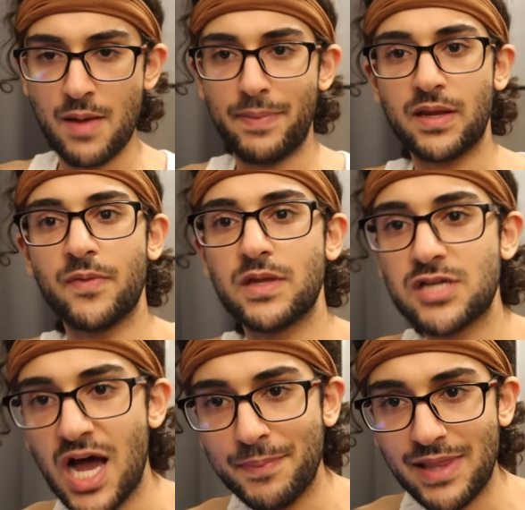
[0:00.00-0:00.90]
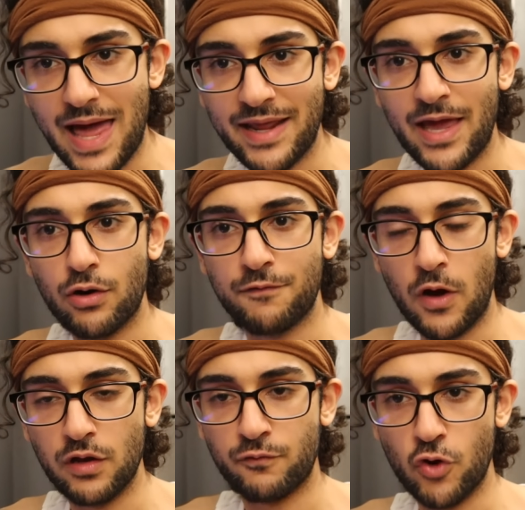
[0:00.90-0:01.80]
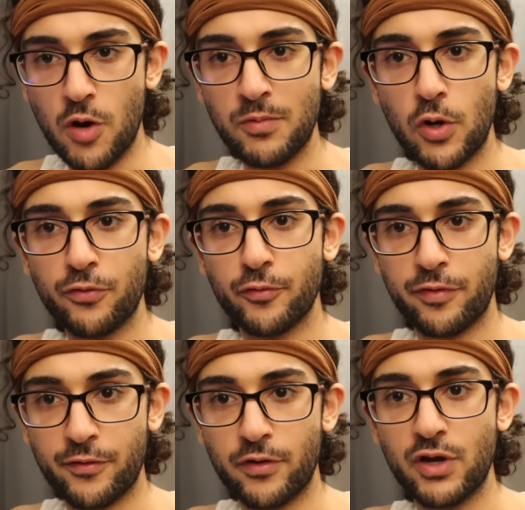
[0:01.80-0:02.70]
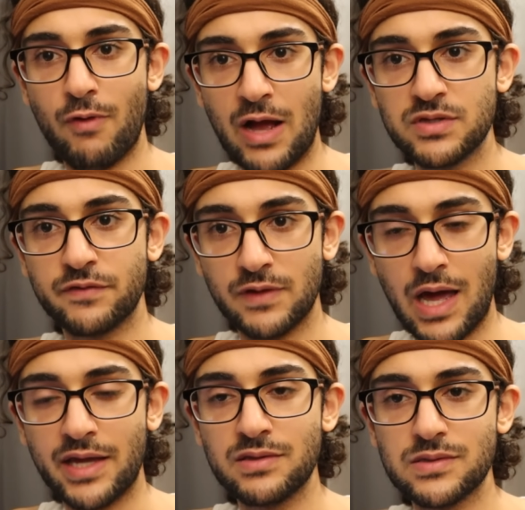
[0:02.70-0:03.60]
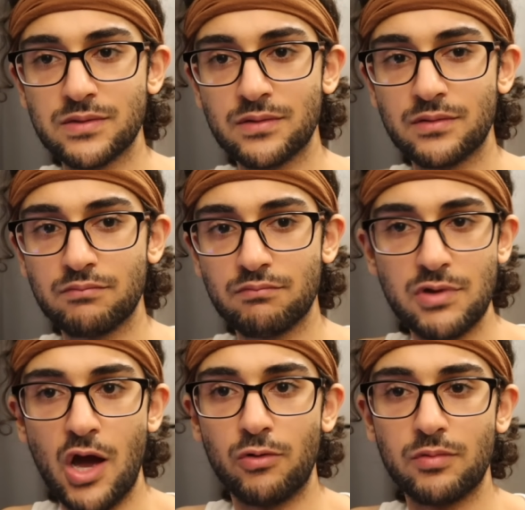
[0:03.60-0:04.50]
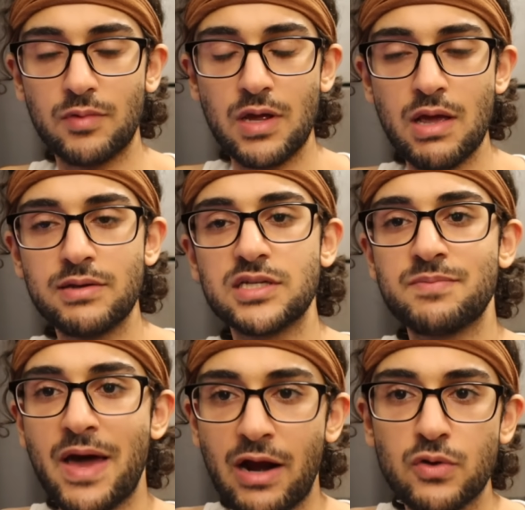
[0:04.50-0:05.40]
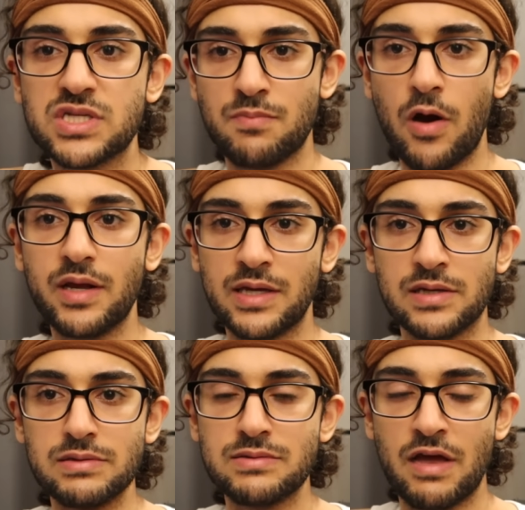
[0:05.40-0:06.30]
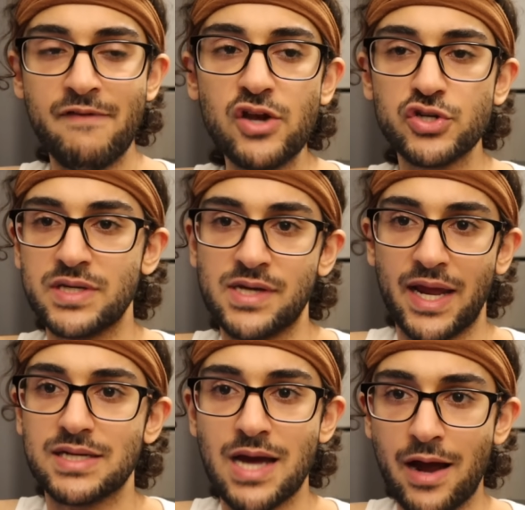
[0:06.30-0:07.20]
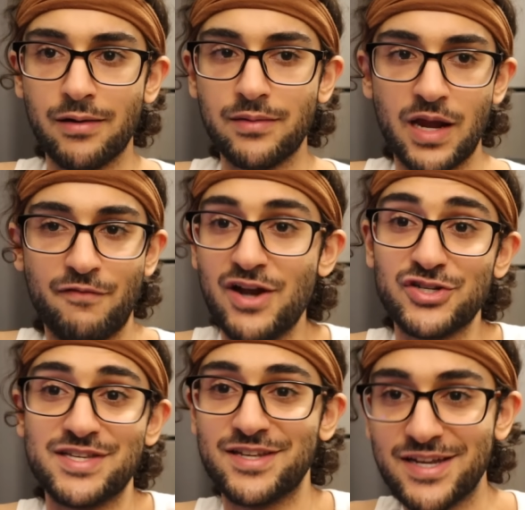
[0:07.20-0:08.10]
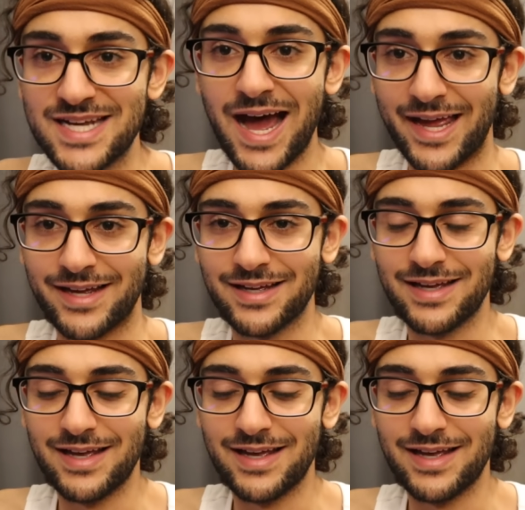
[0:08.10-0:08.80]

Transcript: But can the top gladiator of all of Rome go through 30 rounds of lions? No. Doesn't matter how smart he is, eventually he's going to get tired, and eventually he's going to die.